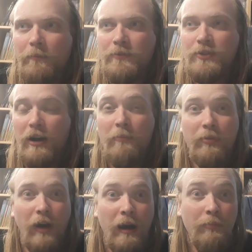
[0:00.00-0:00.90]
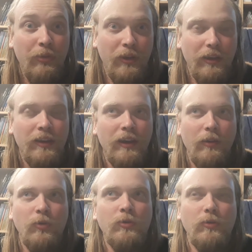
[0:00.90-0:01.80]
So I'm thinking,
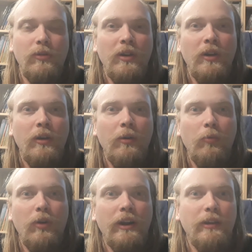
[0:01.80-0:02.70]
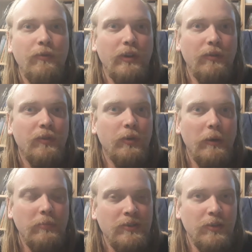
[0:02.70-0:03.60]
oh, what if in a few
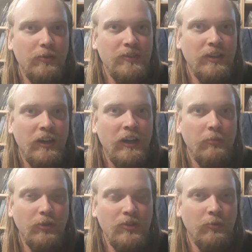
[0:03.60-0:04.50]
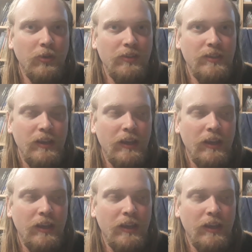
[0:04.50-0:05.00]
episodes' time or towards the